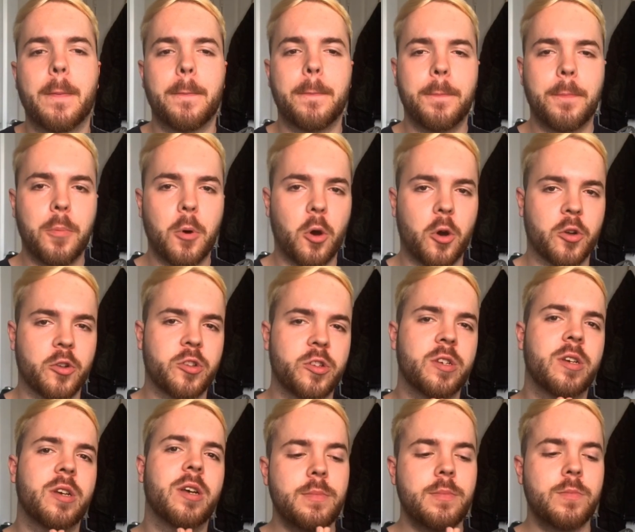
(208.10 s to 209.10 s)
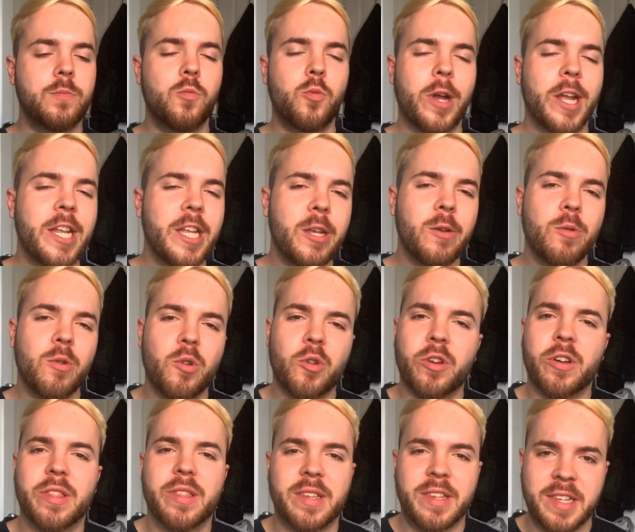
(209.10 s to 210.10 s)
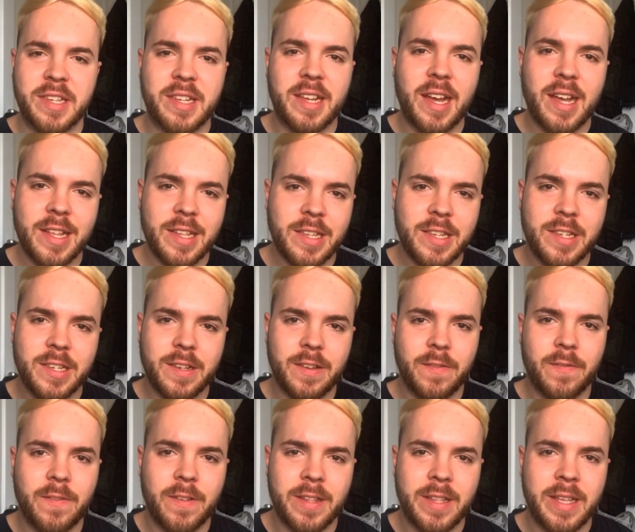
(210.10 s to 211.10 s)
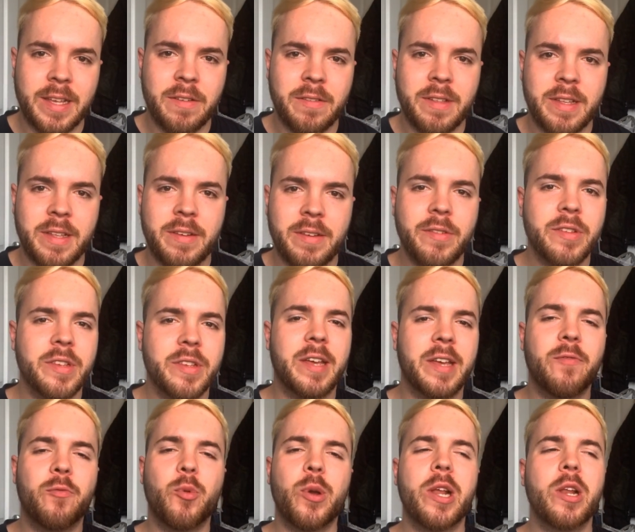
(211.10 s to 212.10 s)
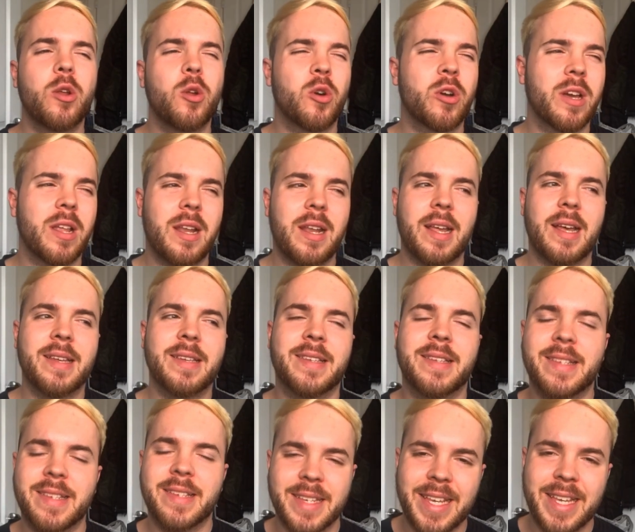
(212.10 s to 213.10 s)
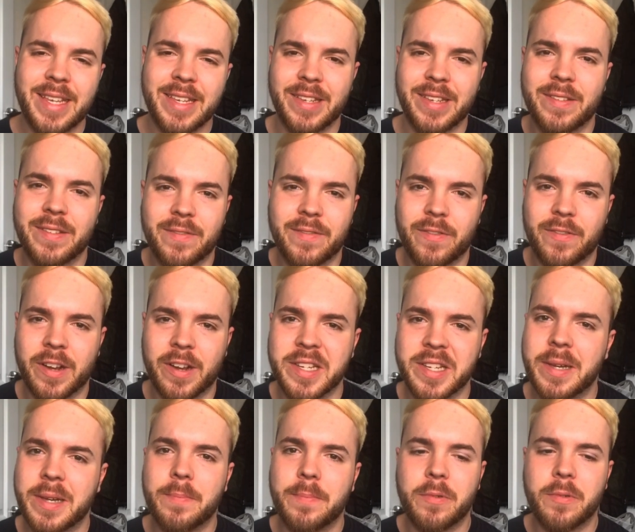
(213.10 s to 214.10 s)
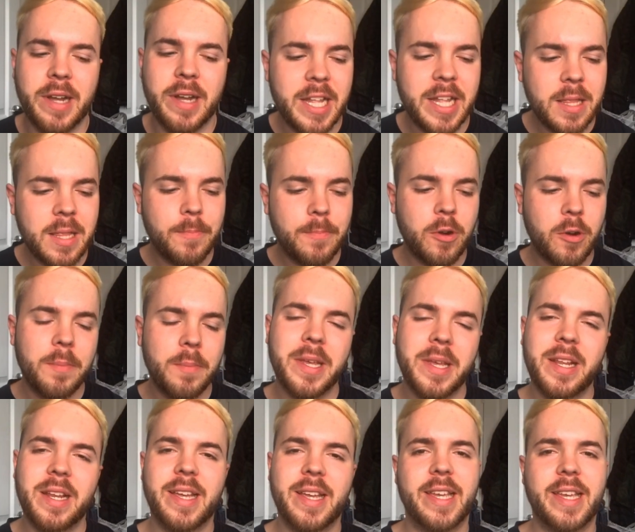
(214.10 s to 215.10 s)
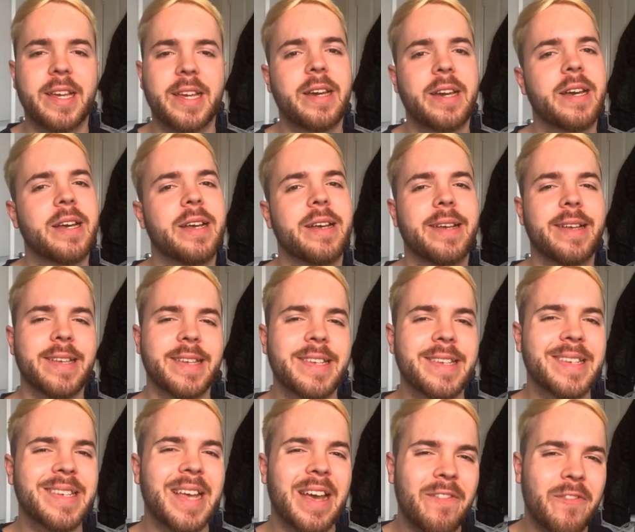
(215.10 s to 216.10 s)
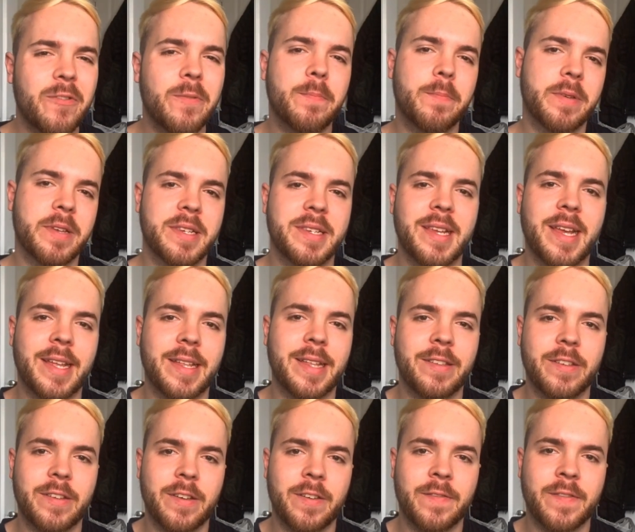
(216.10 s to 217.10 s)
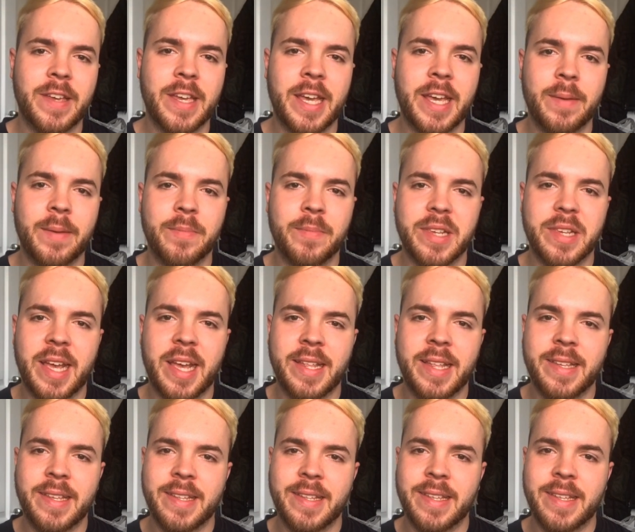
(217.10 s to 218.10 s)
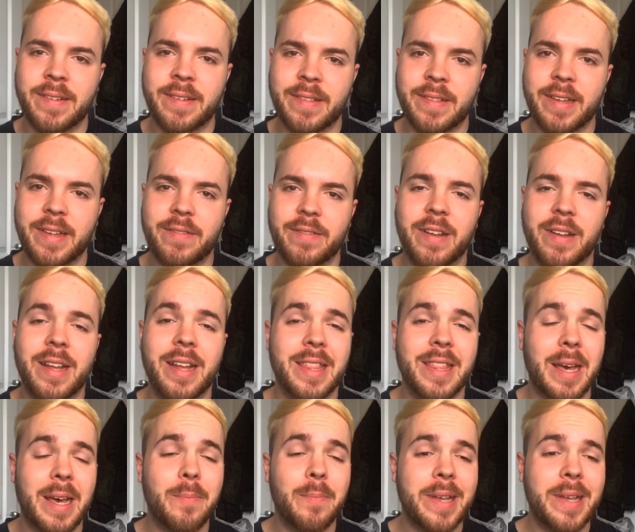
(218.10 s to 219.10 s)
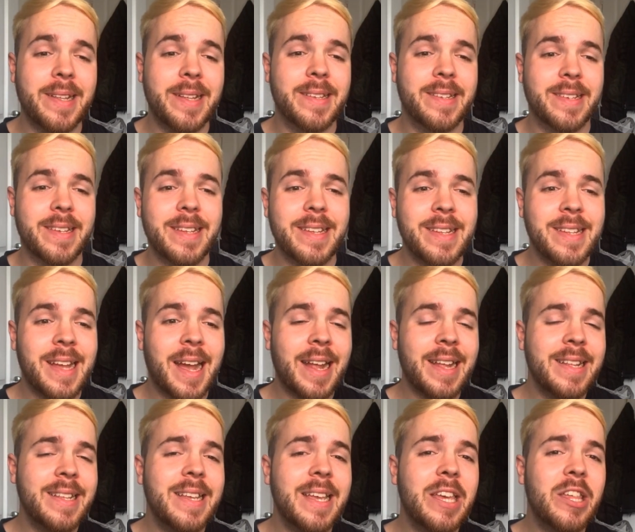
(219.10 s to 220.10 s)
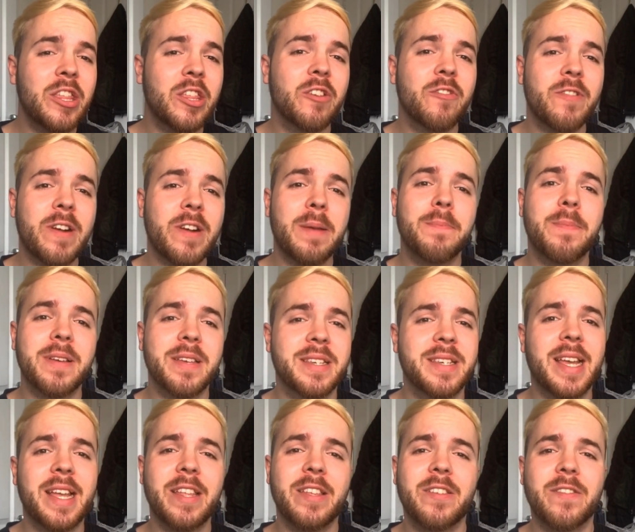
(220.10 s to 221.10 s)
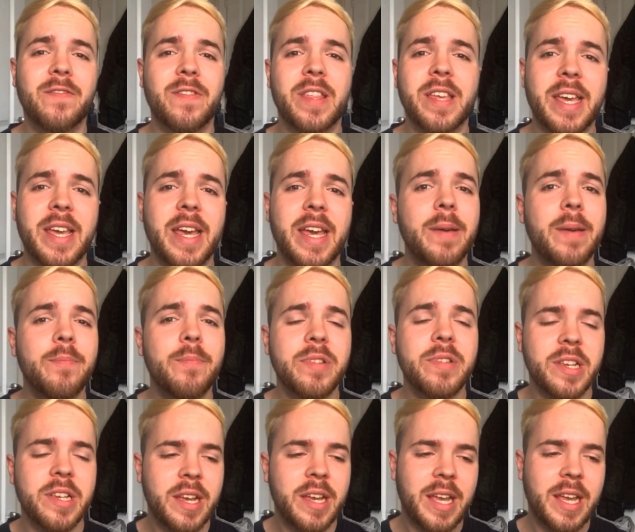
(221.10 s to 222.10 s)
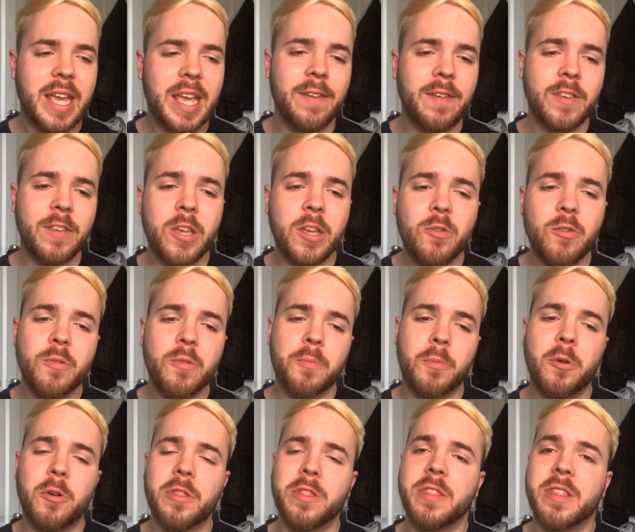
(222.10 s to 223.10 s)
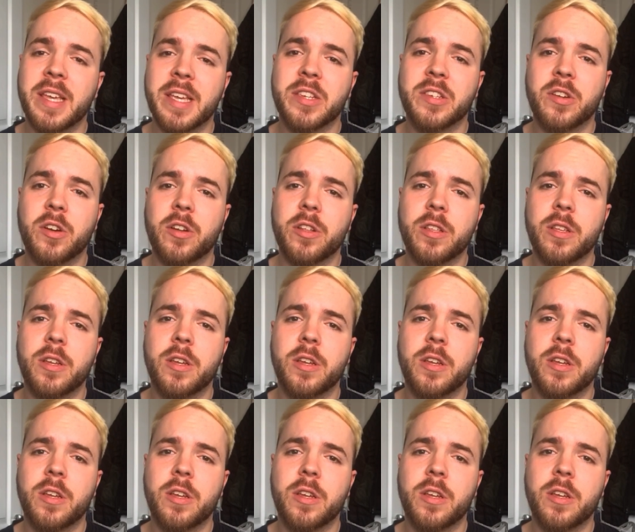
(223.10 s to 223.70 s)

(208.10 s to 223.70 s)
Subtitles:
But when you look at the stats for 0-0s, if we look at last season, for example, in the Premier League, 7% of games ended 0-0. That means 93% of the games, if you'd have put this on,